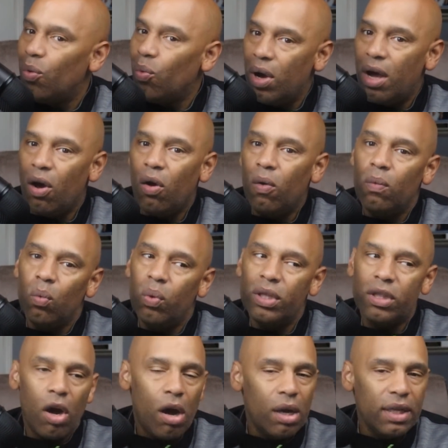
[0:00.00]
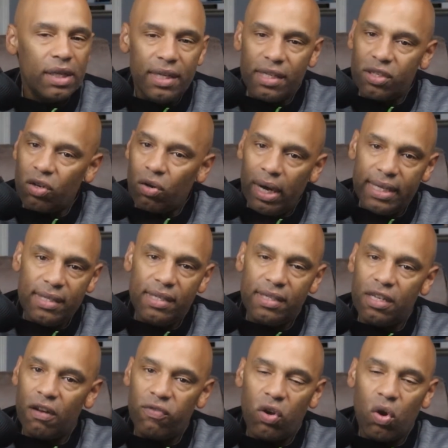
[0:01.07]
Well, with all of this crazy
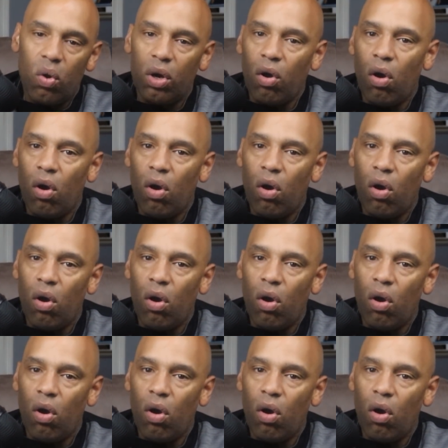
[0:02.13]
stuff going